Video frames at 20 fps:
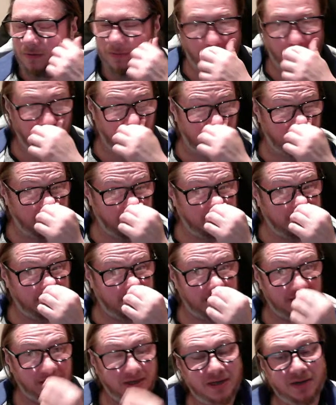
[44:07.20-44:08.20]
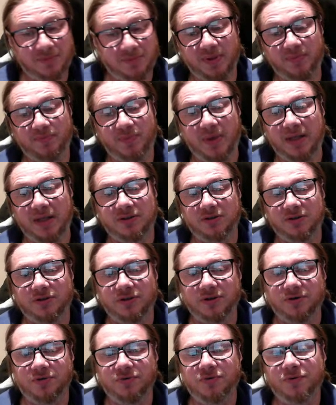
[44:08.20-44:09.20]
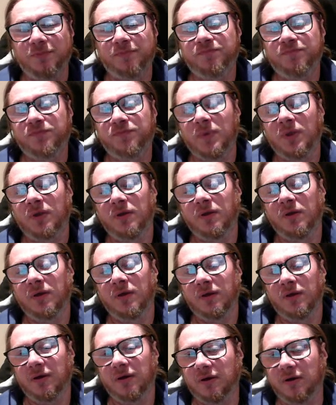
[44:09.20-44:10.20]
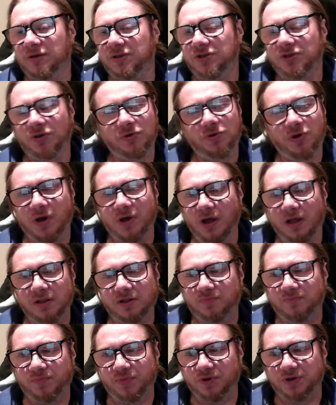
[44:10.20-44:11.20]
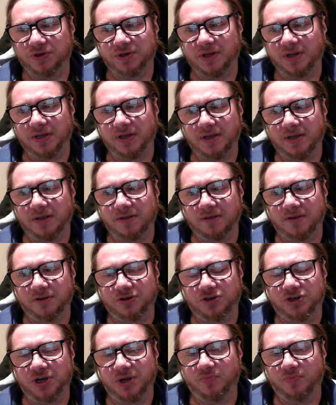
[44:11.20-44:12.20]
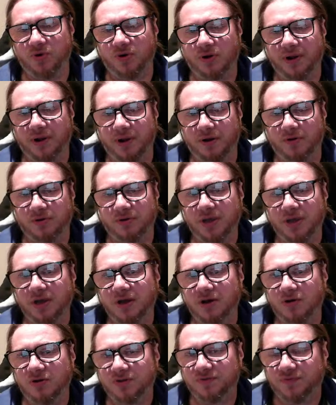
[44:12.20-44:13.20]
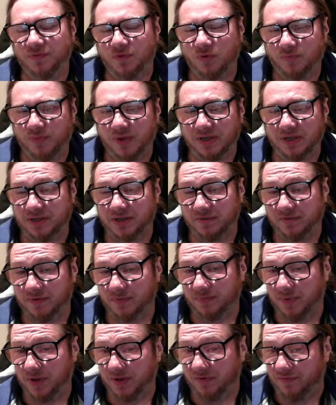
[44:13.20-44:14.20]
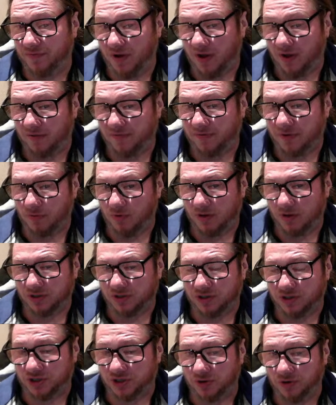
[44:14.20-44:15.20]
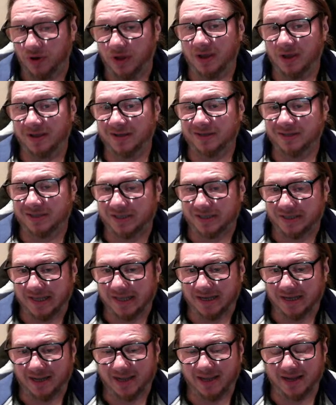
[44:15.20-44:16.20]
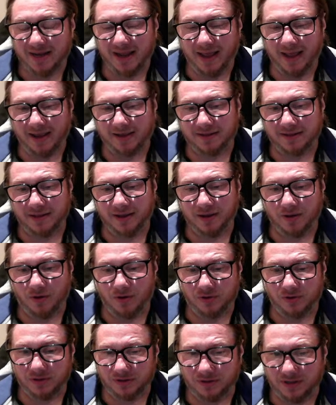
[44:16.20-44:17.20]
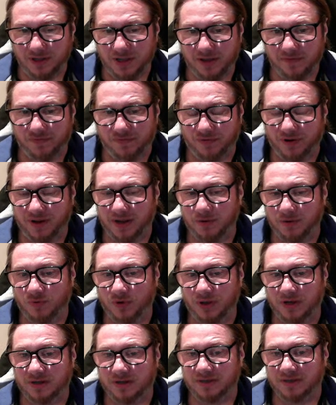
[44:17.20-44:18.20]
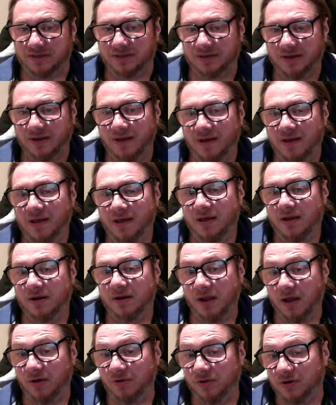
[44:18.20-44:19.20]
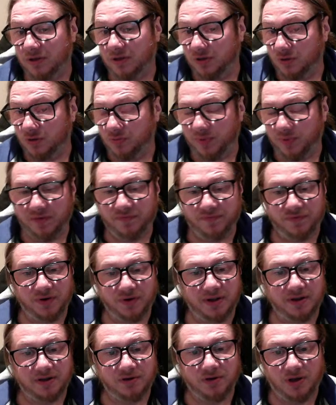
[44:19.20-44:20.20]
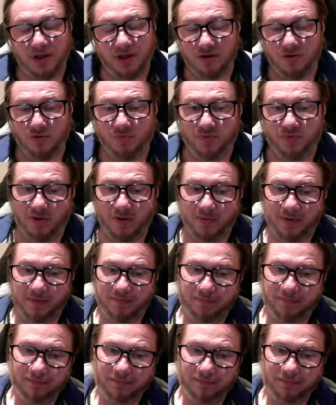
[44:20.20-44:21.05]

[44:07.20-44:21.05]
I guess it's a little bit bad to do. Uh, so you can't push the, the g pawn now. He goes for b7, b5. He wants to still enacting on the d3 weakness. Now you can do b3 and you got no problem.